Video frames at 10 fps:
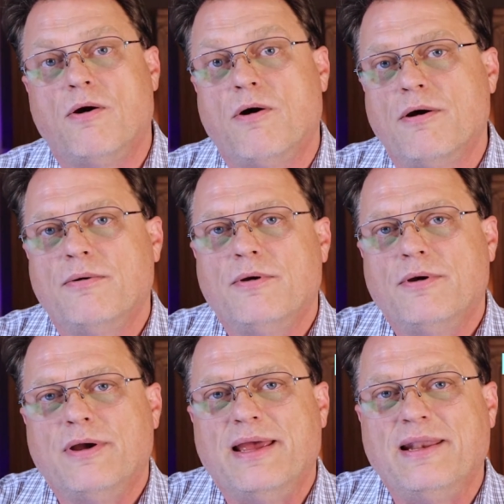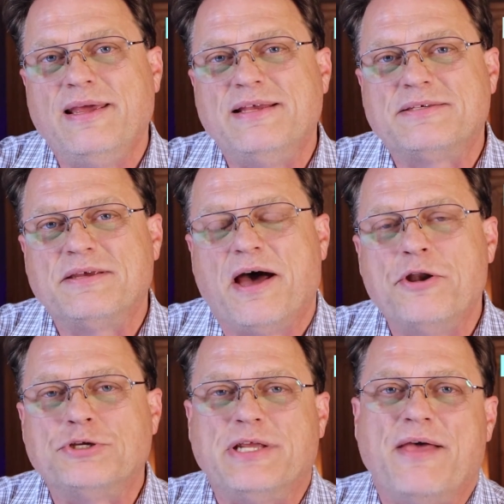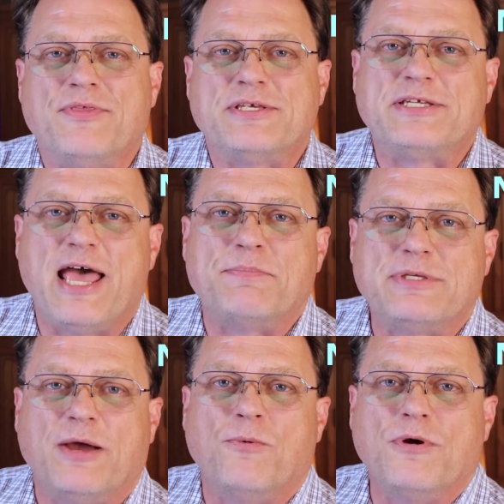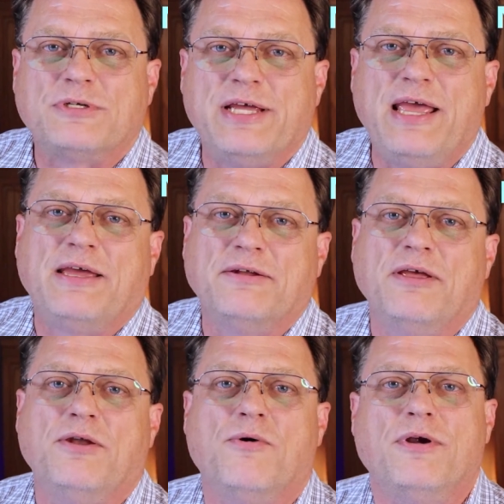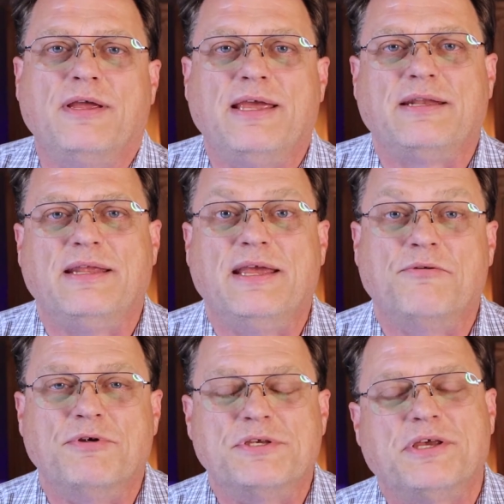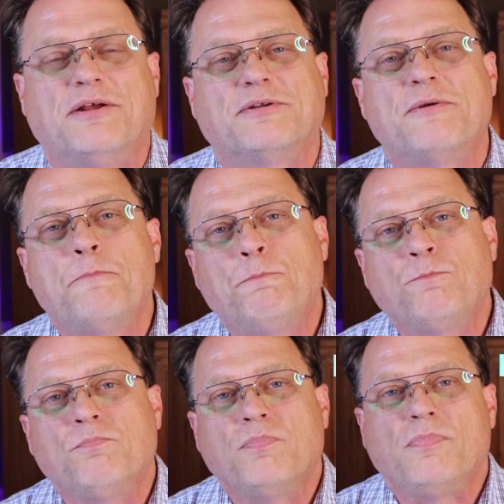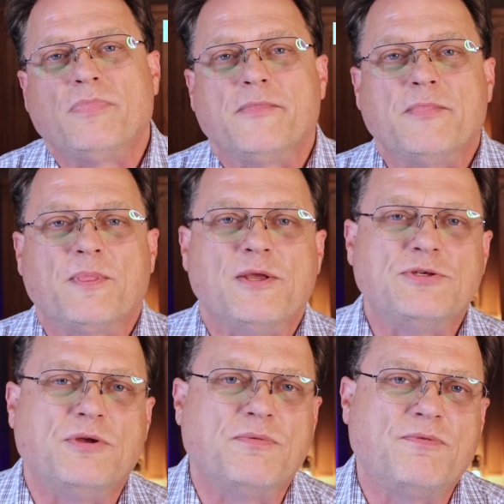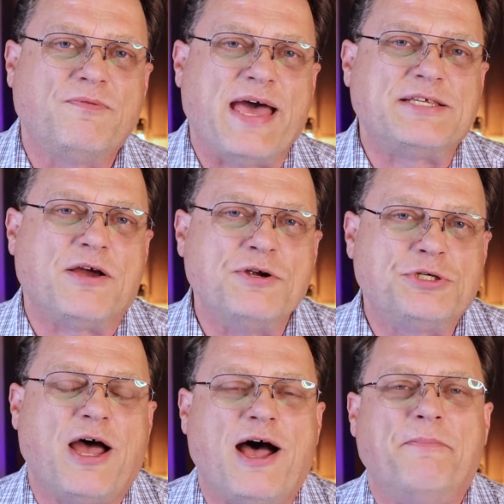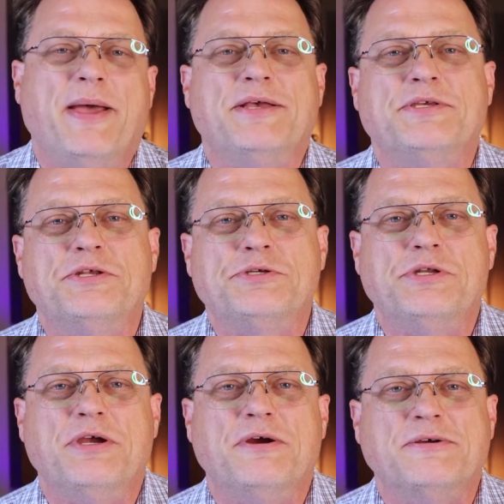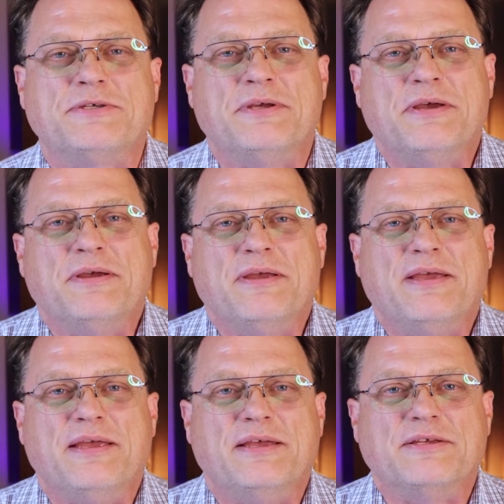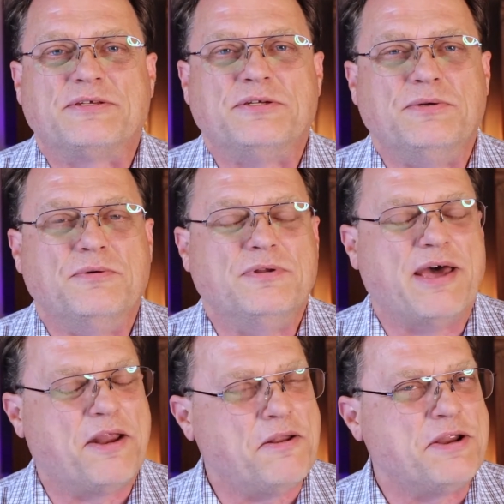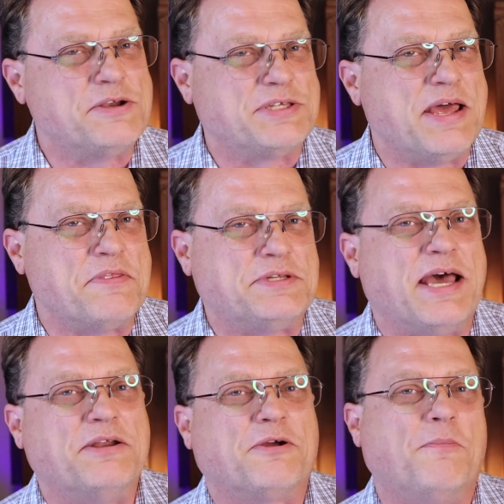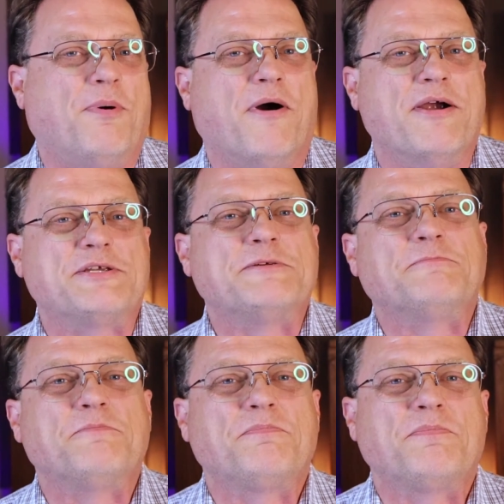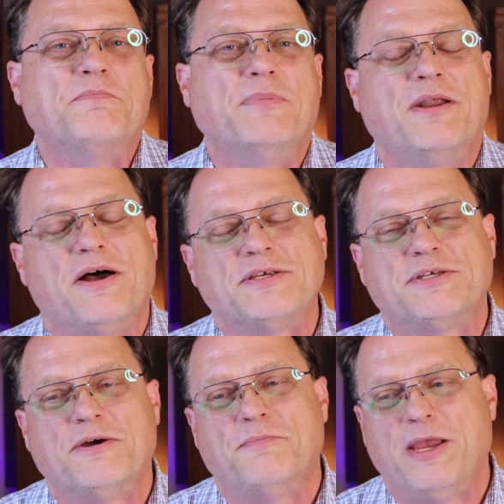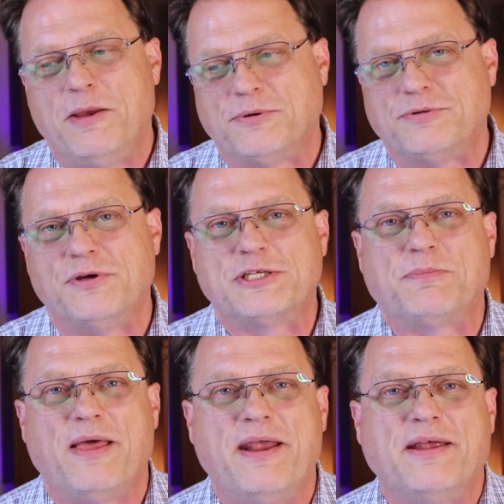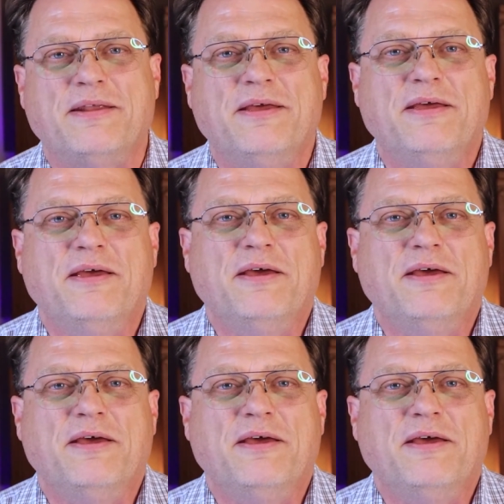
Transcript: or at least understand the steps that were taken in order to get the end result. So that's our job as engineers, is to not only understand the technical parts, but also be able to explain it